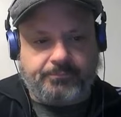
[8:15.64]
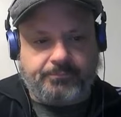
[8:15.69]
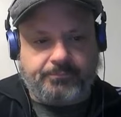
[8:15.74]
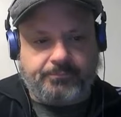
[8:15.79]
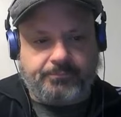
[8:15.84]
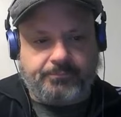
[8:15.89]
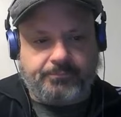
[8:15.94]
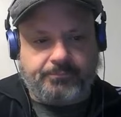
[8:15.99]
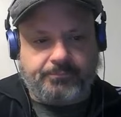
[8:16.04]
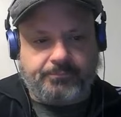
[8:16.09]

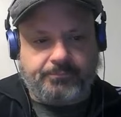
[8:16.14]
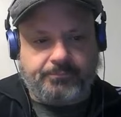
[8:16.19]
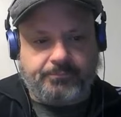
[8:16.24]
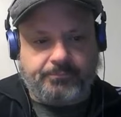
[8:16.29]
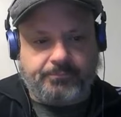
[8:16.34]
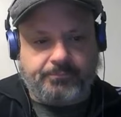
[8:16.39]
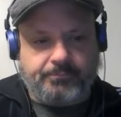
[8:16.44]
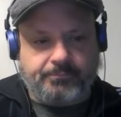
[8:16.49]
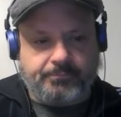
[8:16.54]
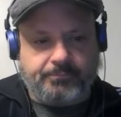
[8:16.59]

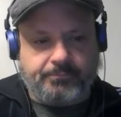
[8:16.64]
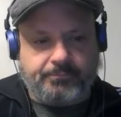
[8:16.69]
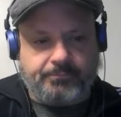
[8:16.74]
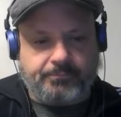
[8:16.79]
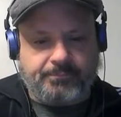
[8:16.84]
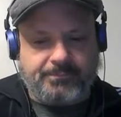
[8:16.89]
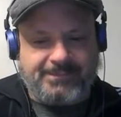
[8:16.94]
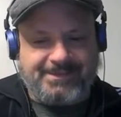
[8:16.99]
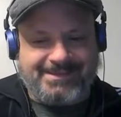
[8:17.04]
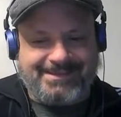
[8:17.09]

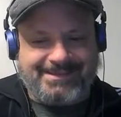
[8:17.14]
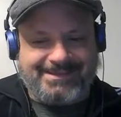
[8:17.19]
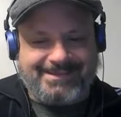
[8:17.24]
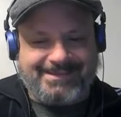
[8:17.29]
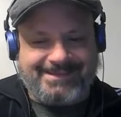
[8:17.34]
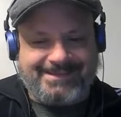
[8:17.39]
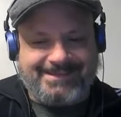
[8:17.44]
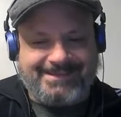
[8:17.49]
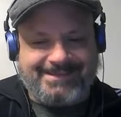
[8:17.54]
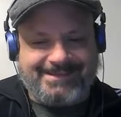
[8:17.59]

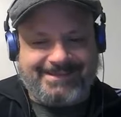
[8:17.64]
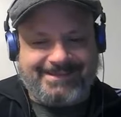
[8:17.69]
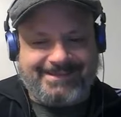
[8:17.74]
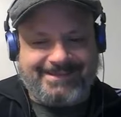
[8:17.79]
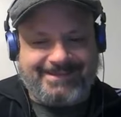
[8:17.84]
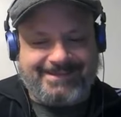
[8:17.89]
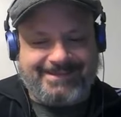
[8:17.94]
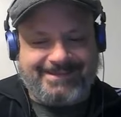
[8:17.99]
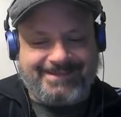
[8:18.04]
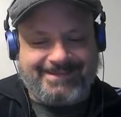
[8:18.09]

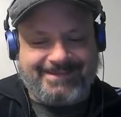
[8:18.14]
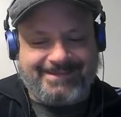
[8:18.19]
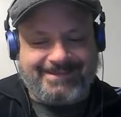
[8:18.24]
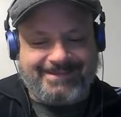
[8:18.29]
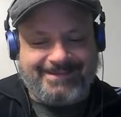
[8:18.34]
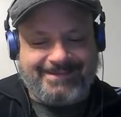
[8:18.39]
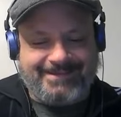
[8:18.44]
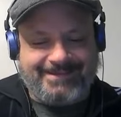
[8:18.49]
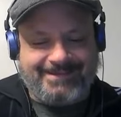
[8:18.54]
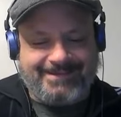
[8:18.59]

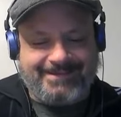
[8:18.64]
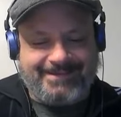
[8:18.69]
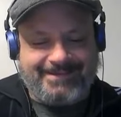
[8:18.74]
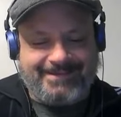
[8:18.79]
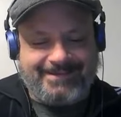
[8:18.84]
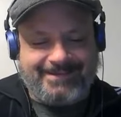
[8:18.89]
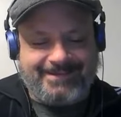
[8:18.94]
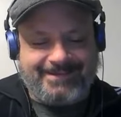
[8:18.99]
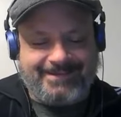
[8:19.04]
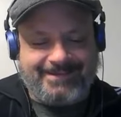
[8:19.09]

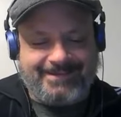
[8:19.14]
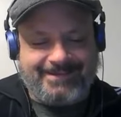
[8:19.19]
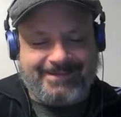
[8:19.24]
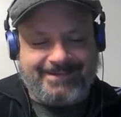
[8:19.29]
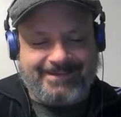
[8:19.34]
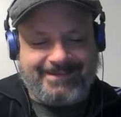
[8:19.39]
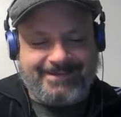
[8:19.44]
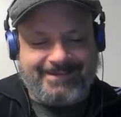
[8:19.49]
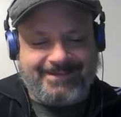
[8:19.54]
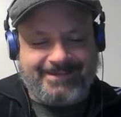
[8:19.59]

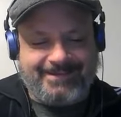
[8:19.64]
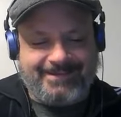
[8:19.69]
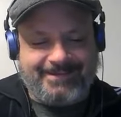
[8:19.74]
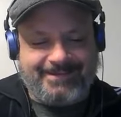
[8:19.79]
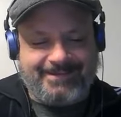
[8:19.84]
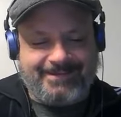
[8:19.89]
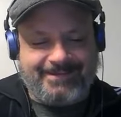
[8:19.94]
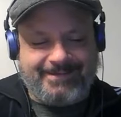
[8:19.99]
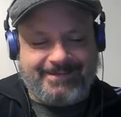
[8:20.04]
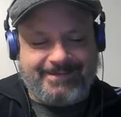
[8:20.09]

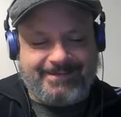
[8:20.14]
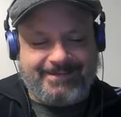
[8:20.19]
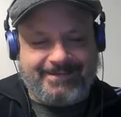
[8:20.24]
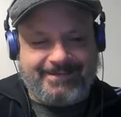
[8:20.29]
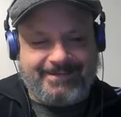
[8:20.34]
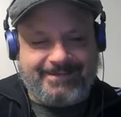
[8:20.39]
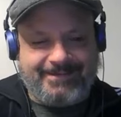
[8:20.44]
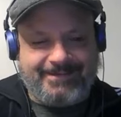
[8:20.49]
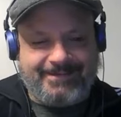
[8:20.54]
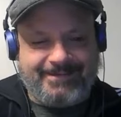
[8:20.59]

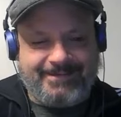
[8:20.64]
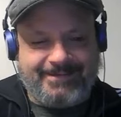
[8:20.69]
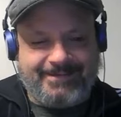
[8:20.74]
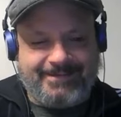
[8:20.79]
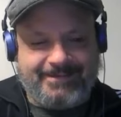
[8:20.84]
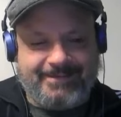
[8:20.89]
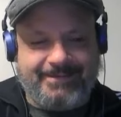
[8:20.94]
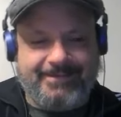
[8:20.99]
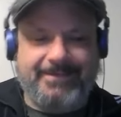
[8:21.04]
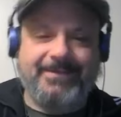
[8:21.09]

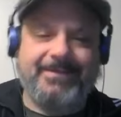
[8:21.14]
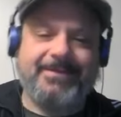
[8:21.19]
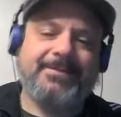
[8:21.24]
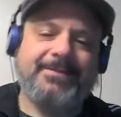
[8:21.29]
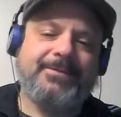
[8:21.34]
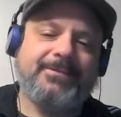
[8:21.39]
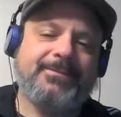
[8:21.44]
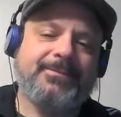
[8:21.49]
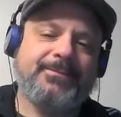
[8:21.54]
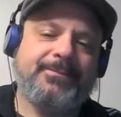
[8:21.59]

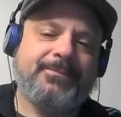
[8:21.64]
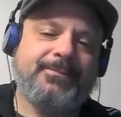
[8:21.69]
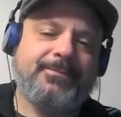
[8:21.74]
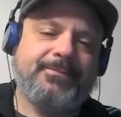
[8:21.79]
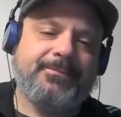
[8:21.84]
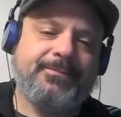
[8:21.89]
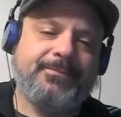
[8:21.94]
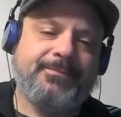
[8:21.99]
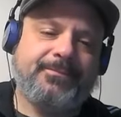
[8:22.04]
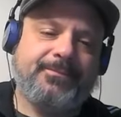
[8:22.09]

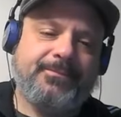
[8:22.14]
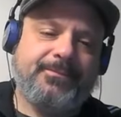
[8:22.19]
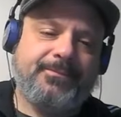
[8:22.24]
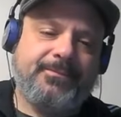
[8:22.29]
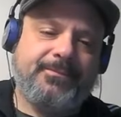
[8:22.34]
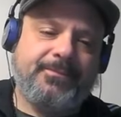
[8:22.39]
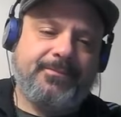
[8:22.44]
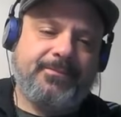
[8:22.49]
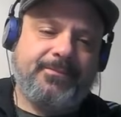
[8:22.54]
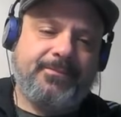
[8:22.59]

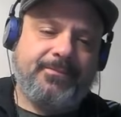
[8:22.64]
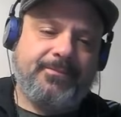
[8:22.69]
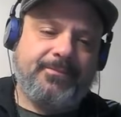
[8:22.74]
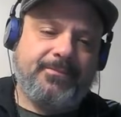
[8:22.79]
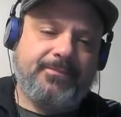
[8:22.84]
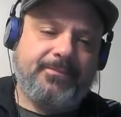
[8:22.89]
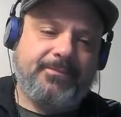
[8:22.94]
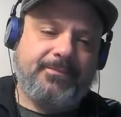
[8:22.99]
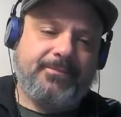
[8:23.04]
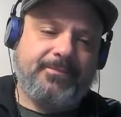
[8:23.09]

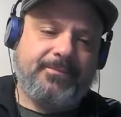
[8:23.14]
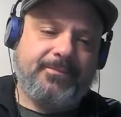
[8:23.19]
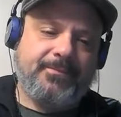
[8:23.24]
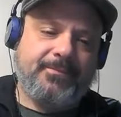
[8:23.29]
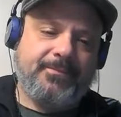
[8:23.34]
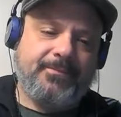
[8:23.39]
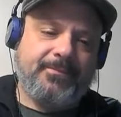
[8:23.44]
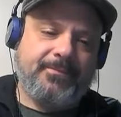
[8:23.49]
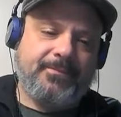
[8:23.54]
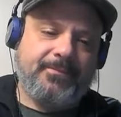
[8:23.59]
[no speech]